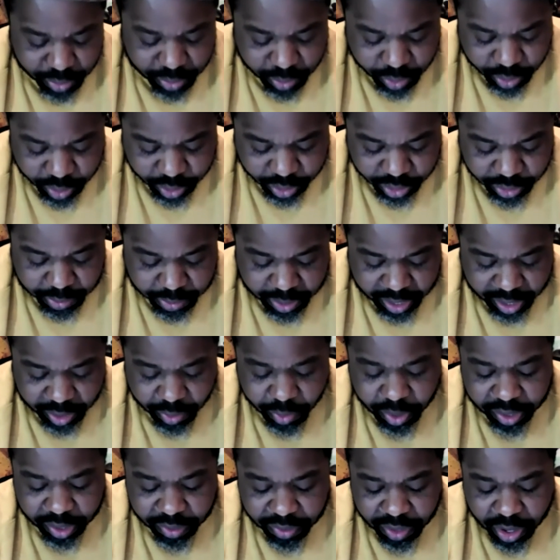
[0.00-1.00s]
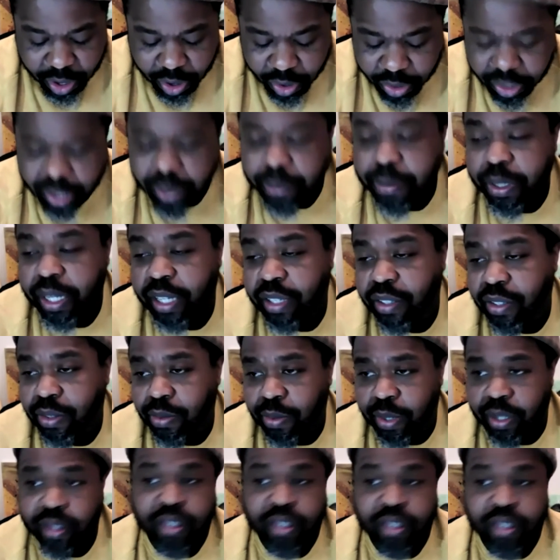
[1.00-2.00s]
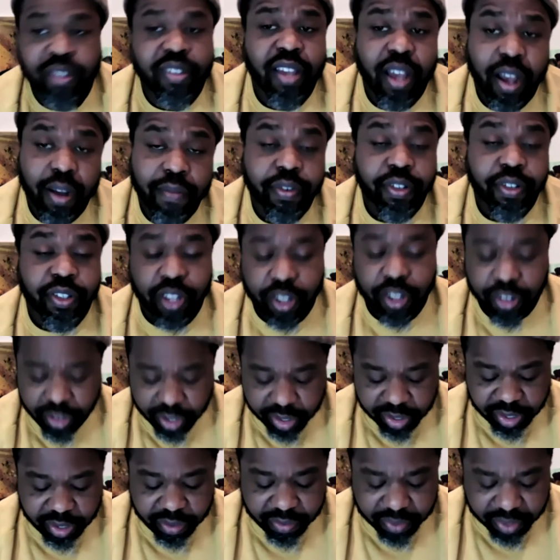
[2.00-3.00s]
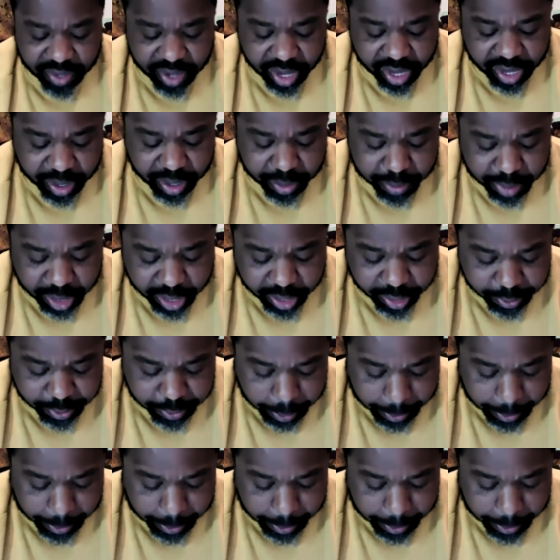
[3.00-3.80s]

boards being one of the only places where this conversation is even taking place.